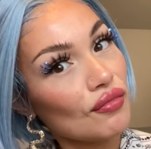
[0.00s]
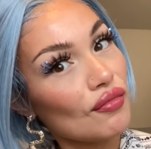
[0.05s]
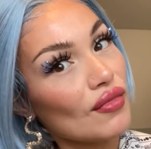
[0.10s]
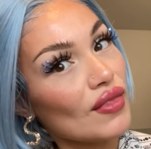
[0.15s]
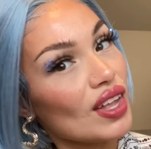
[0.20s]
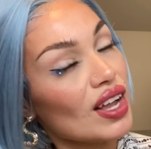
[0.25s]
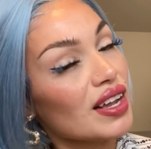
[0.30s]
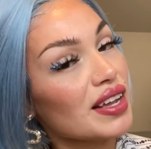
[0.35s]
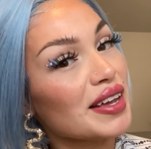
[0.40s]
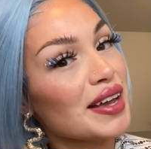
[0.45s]

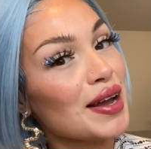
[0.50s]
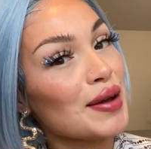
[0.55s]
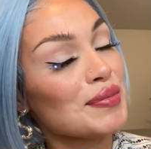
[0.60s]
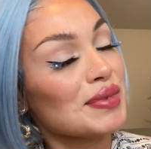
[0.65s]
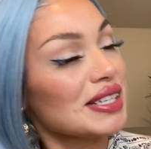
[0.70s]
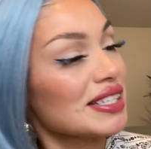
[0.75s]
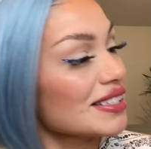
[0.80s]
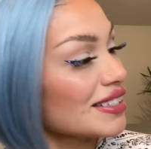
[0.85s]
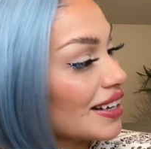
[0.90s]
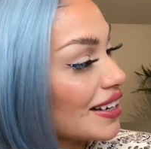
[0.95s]
yeah,
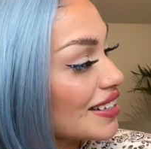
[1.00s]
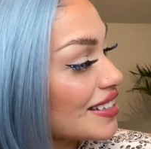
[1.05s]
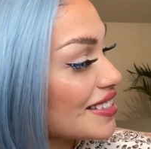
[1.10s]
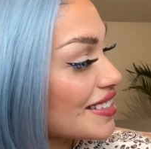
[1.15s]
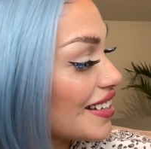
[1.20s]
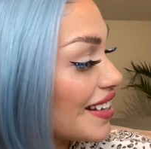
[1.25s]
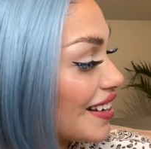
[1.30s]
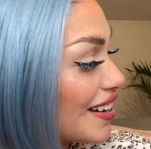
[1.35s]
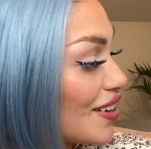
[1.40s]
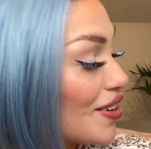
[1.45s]
besides that,
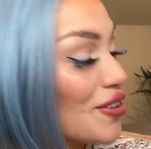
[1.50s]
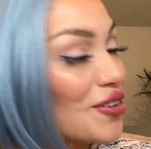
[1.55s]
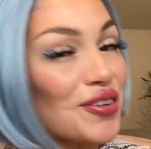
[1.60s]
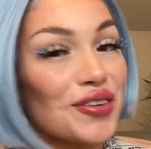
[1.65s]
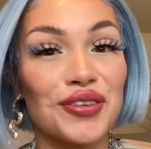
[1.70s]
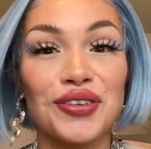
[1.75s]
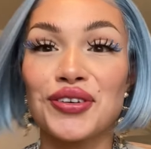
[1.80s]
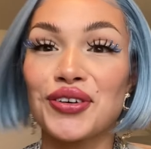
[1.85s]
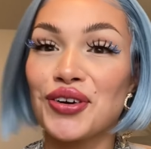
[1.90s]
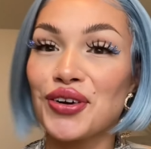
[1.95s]
I don't know
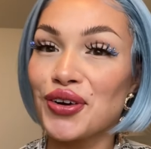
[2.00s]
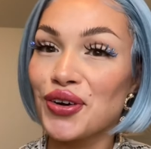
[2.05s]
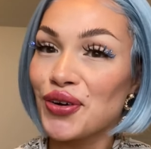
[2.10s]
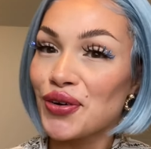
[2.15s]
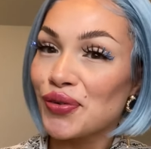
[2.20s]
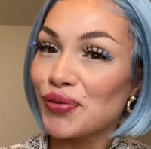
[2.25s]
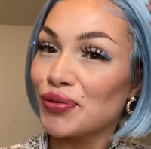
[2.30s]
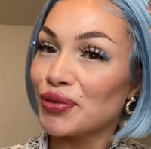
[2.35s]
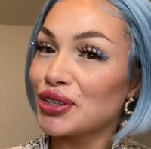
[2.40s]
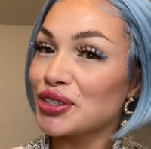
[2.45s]

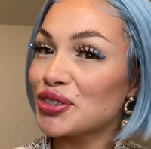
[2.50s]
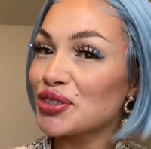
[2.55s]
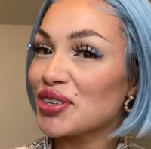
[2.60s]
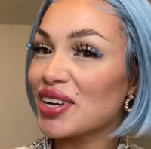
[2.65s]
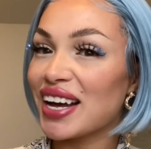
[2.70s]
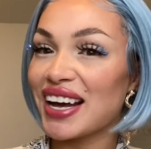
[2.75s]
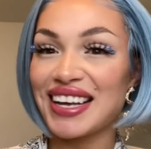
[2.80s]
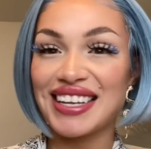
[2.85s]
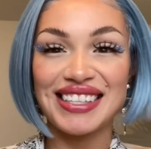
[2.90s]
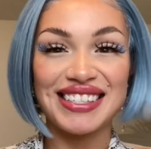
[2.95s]
what you
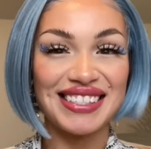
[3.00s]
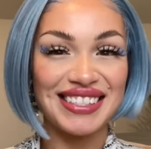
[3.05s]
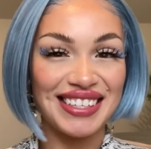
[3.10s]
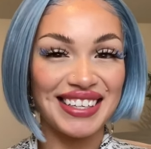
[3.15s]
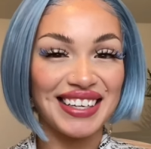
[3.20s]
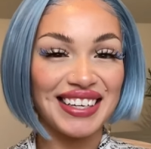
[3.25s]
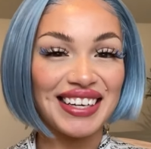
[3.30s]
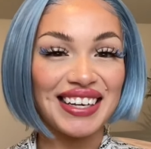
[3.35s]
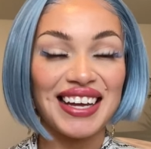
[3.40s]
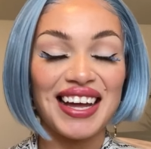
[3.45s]
guys
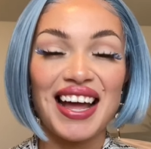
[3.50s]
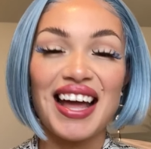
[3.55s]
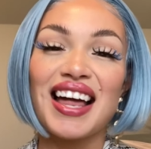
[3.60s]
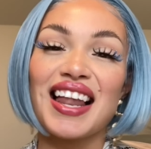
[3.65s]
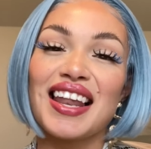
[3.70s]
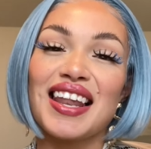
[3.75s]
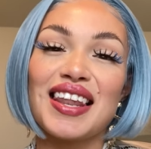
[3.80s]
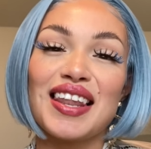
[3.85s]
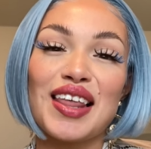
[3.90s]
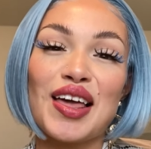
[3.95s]
think.
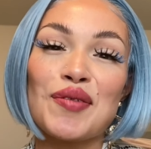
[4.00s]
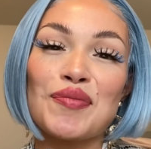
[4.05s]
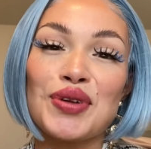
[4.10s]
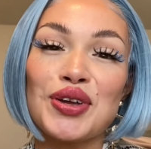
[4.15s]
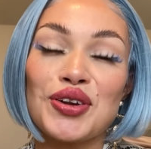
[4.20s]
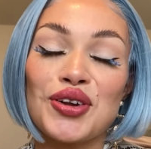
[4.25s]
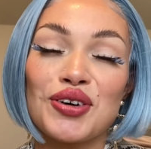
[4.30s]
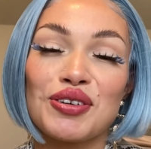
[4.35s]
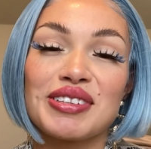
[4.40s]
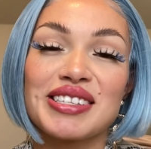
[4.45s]
Let me
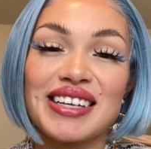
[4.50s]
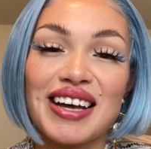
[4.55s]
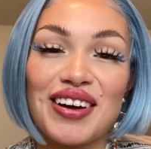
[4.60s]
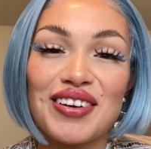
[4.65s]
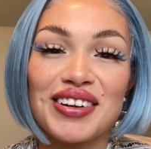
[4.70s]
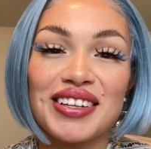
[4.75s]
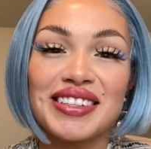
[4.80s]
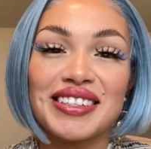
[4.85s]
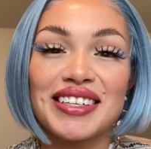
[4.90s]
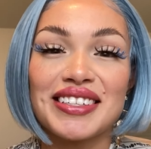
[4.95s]
know down in
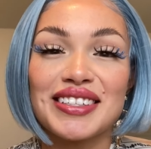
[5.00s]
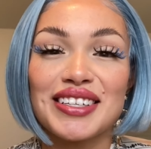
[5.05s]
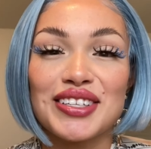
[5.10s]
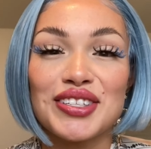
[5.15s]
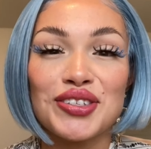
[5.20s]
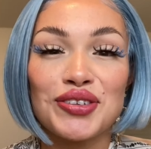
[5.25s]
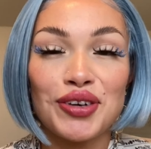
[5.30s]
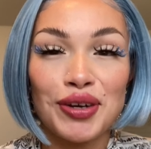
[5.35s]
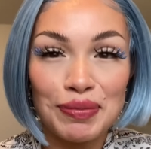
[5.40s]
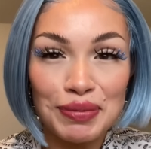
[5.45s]
the
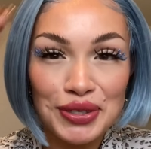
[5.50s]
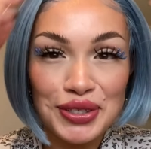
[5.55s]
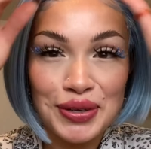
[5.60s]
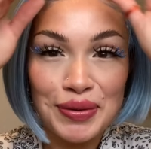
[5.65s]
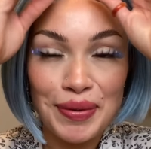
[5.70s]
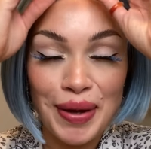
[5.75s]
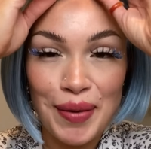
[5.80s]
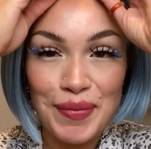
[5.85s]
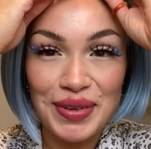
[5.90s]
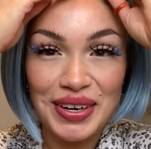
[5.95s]
description,
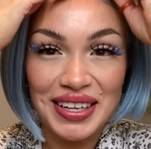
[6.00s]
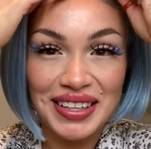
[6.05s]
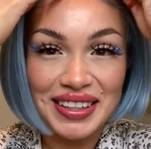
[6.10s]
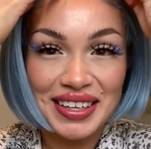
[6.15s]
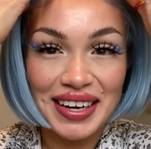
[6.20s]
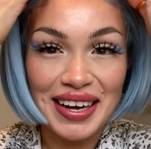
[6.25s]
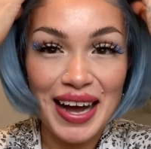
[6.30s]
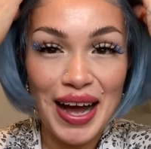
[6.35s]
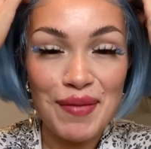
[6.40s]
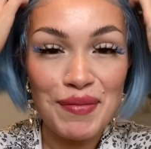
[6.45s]
in the
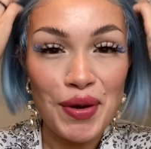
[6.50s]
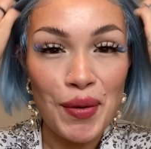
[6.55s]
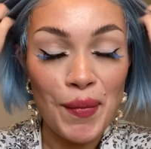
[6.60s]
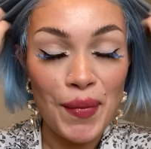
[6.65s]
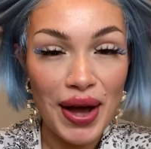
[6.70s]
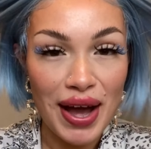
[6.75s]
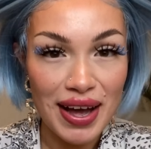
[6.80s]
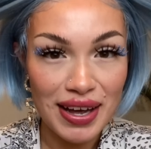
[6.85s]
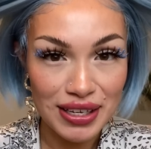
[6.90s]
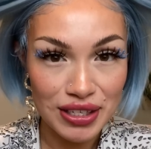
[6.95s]
comment
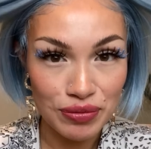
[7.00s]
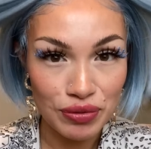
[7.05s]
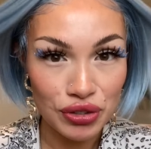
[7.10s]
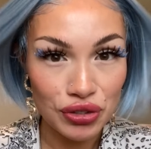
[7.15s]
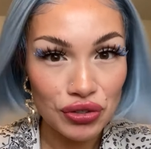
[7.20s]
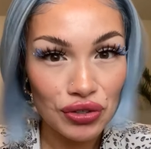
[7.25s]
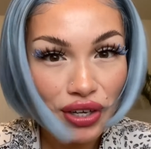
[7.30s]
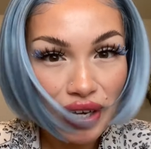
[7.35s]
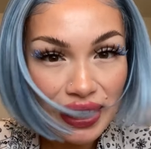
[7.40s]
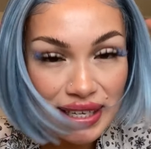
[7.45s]
box, what you
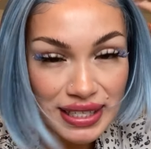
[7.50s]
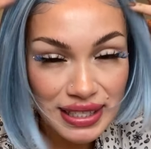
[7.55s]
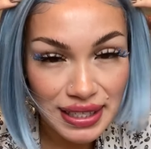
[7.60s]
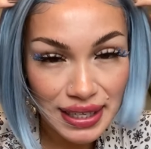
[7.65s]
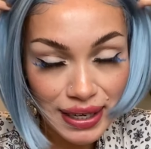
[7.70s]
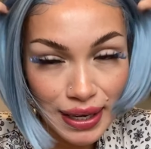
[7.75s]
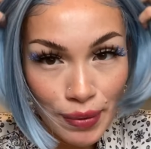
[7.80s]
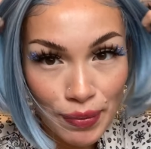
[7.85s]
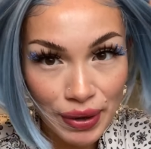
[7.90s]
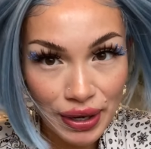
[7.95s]
guys think
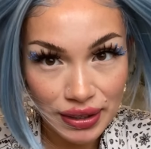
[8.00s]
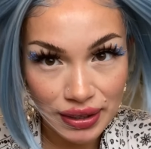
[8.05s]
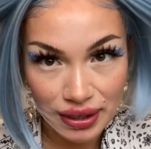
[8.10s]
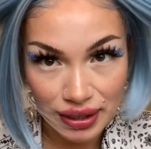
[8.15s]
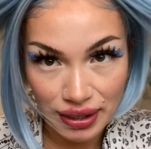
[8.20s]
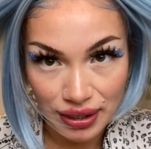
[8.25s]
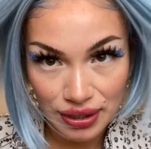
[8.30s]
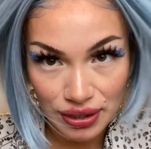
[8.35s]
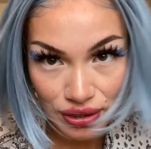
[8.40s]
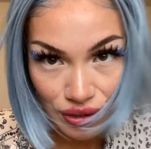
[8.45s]
about
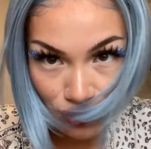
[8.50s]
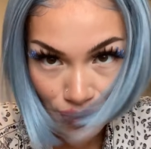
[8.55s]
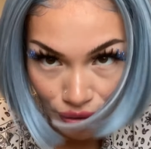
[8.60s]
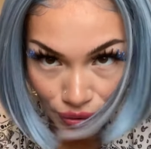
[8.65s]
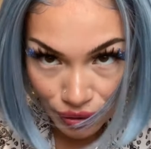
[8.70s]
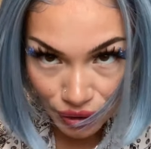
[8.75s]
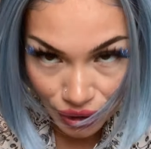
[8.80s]
this unit,